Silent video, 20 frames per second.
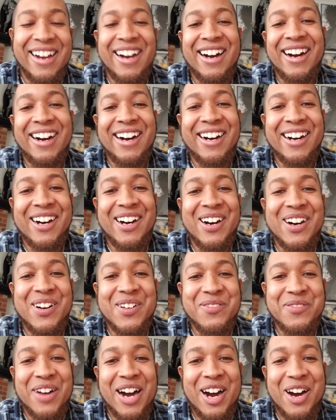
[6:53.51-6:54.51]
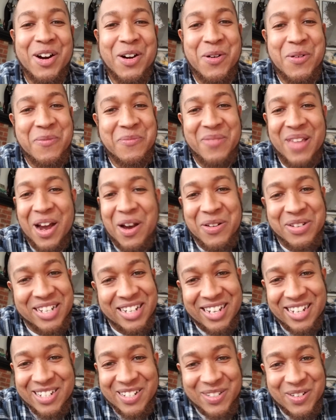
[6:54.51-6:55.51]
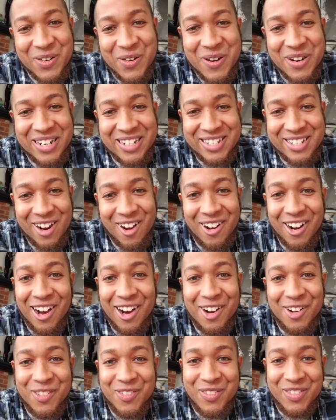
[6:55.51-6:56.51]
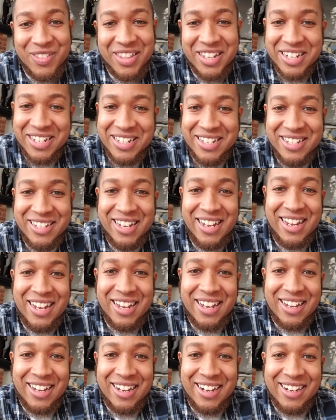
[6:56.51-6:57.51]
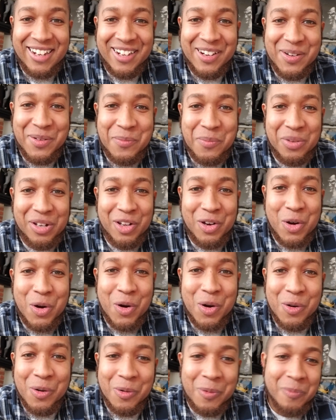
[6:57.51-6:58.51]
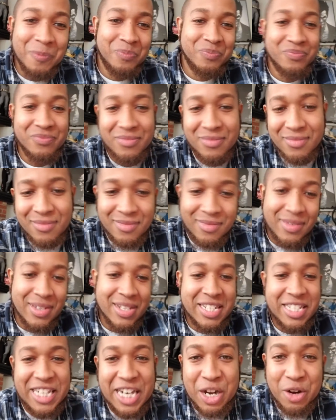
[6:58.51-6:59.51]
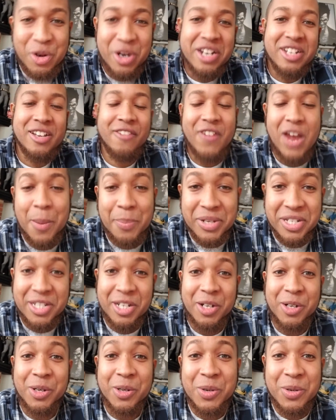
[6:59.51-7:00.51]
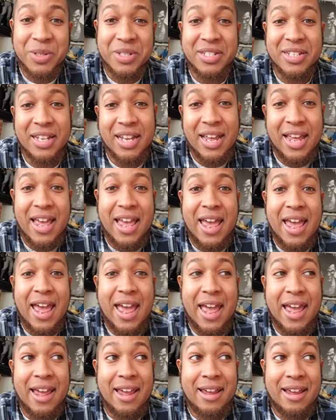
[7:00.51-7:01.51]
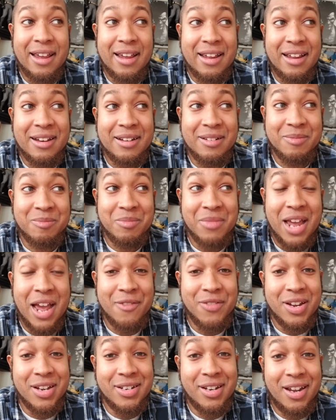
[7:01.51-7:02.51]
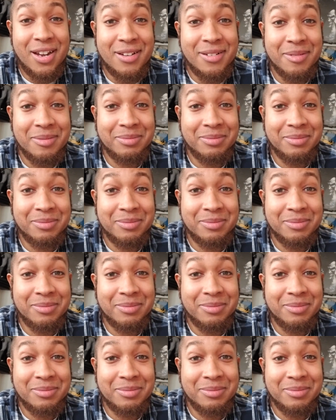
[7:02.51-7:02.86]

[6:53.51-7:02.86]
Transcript: I hope that was a good story to start off this little series of episodes, and have a good day.